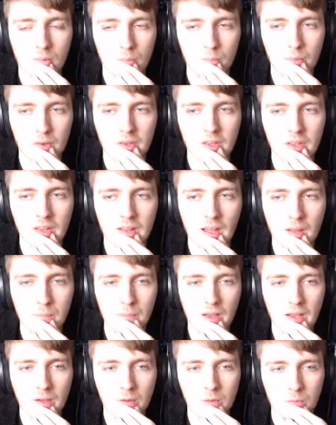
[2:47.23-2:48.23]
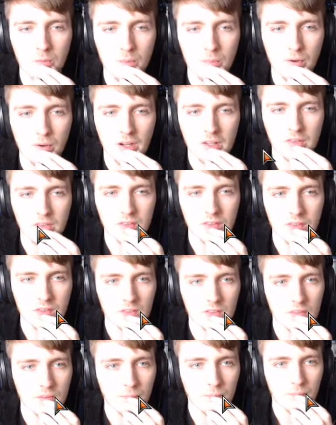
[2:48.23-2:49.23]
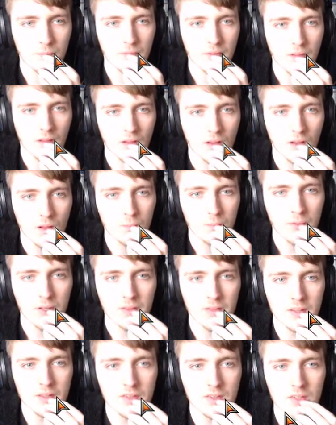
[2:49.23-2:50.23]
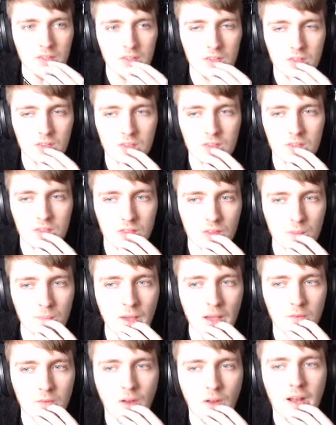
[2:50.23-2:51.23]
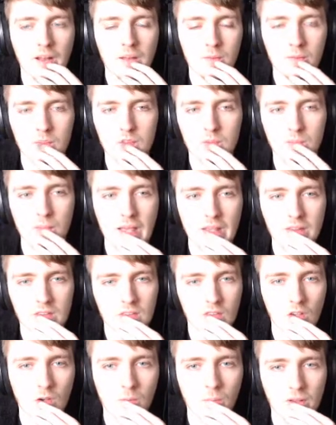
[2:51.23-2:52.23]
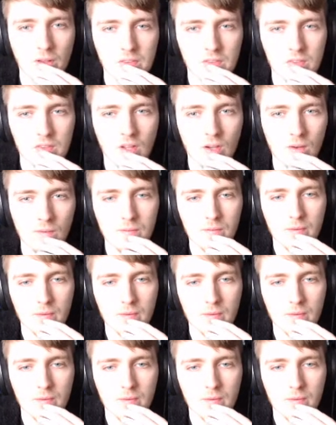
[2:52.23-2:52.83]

Bringing that back would be precious, but this is, the Mad Ratter just makes so much stuff.